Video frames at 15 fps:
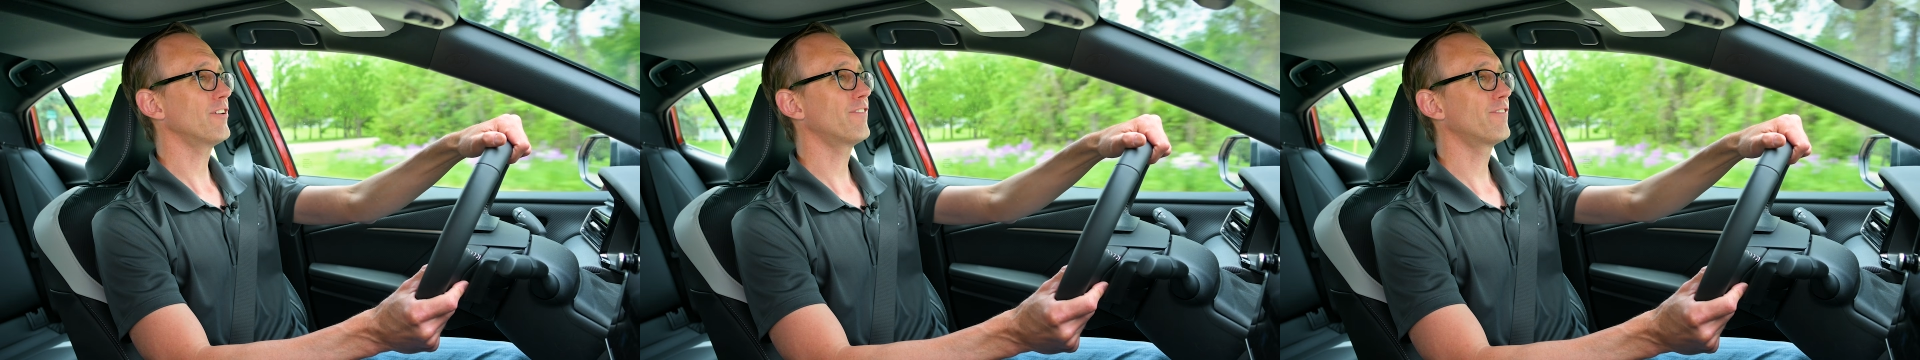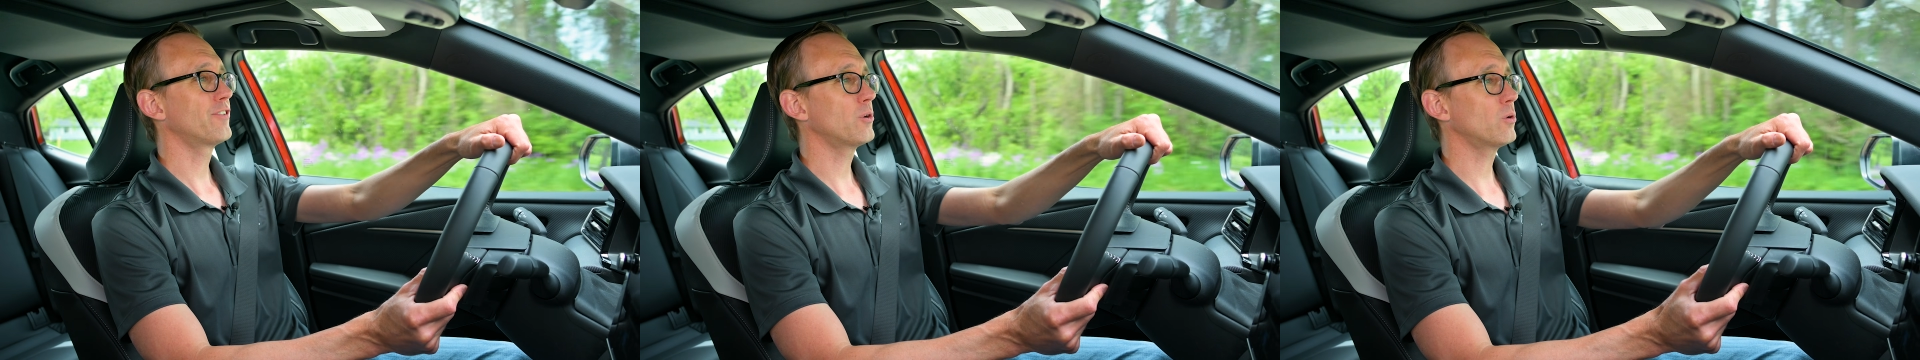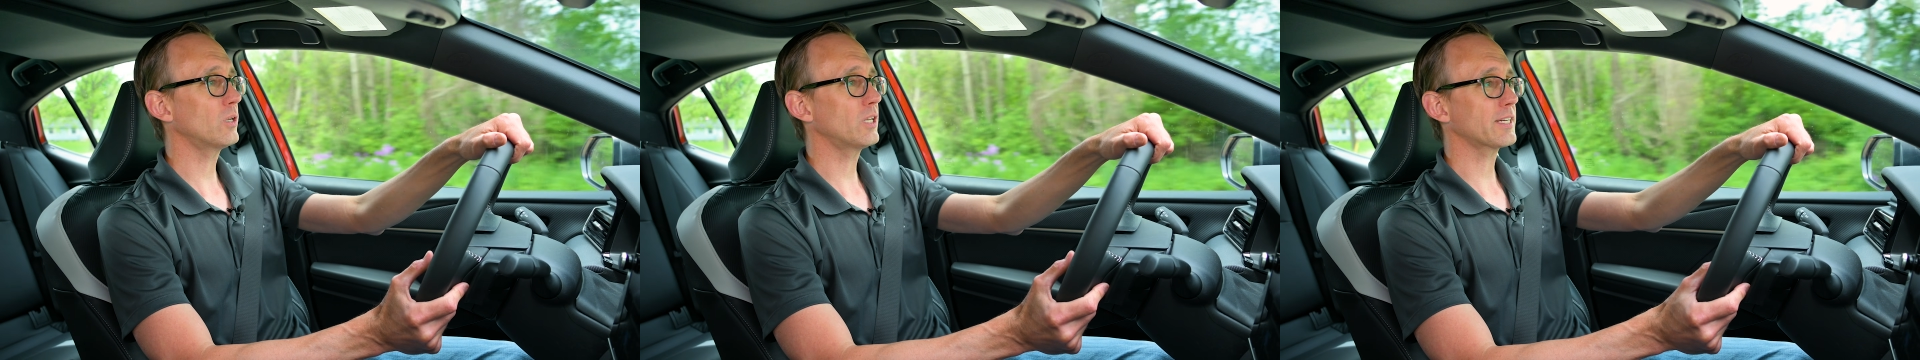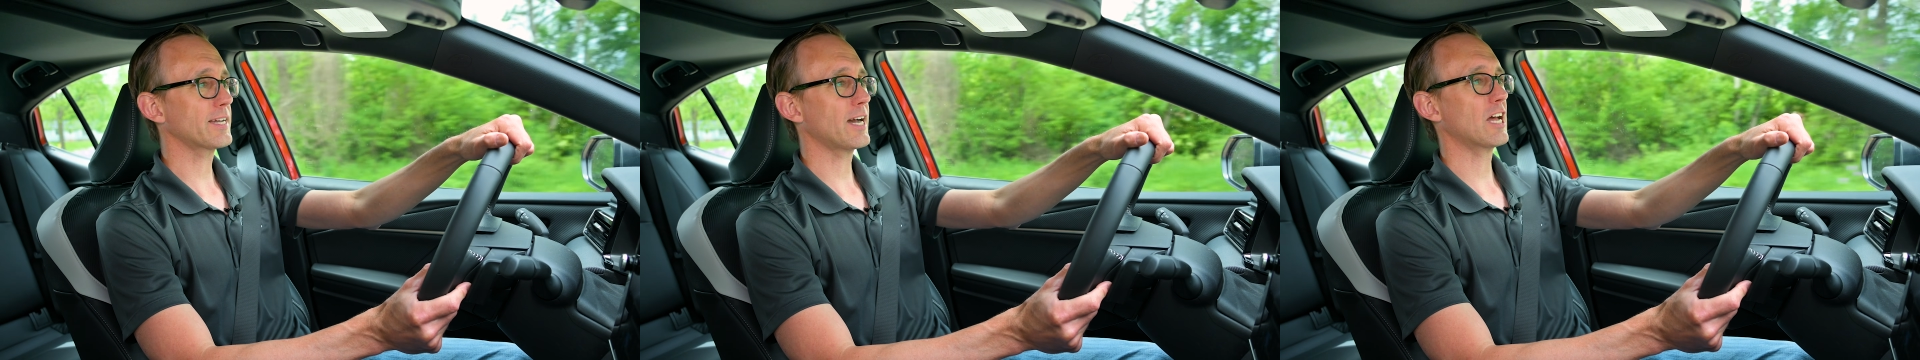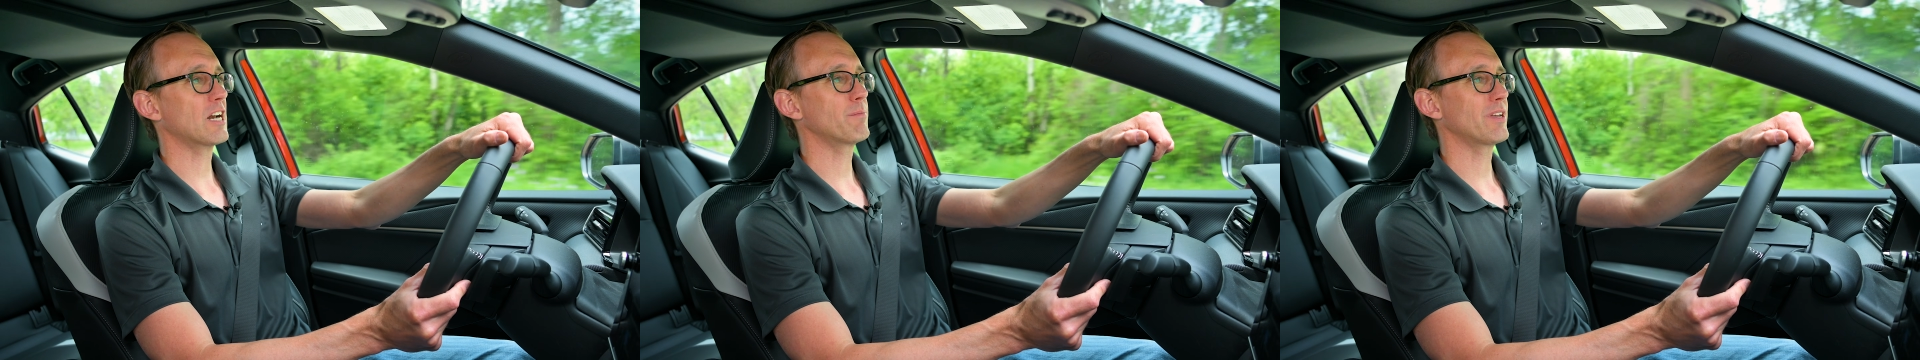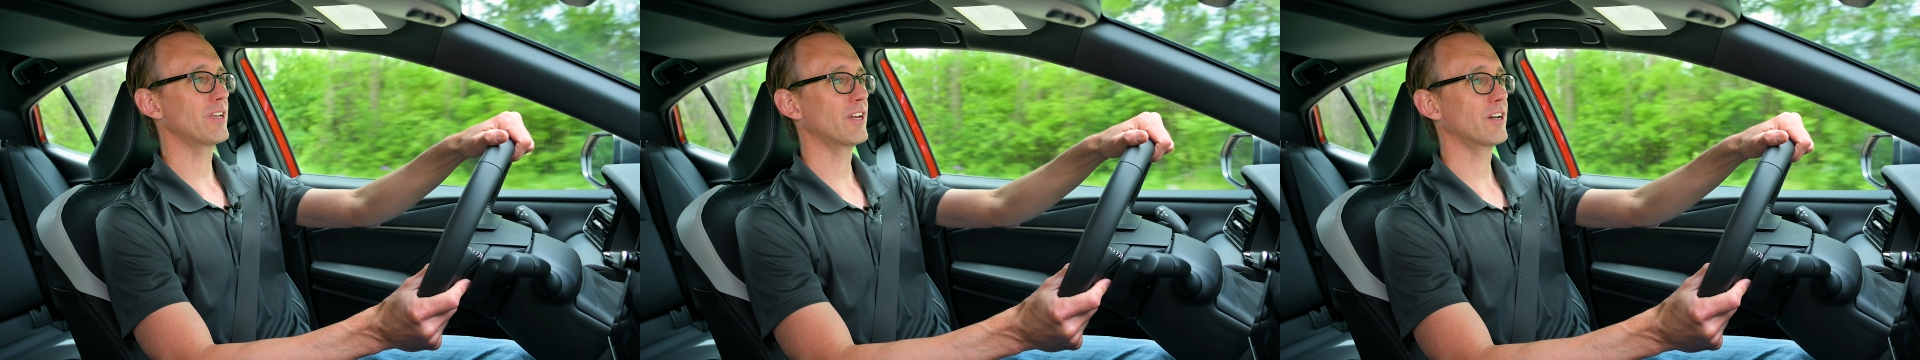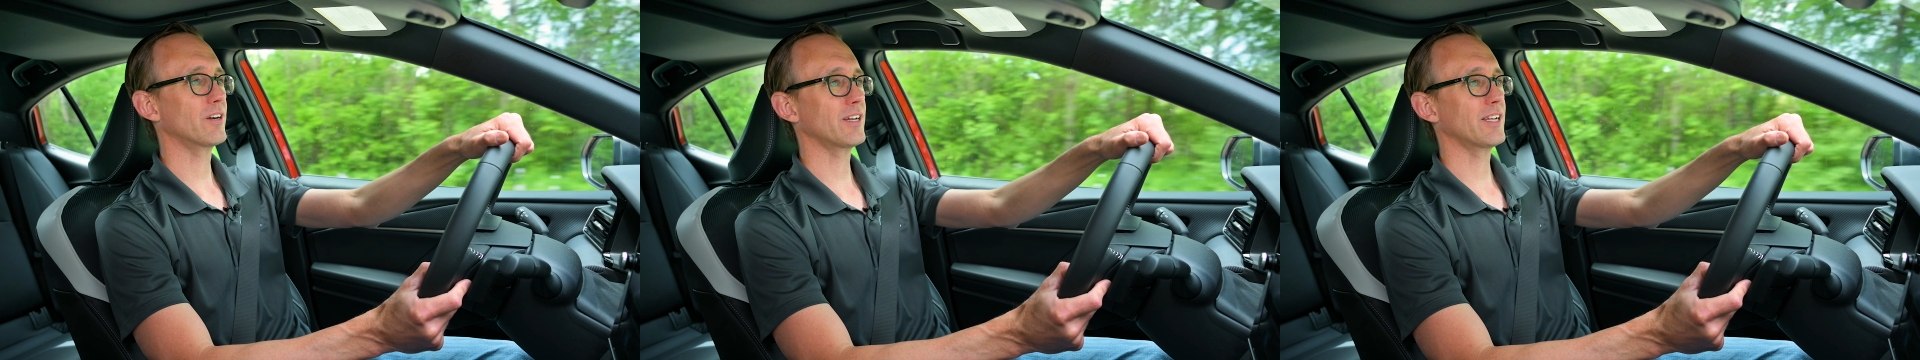the fuel economy here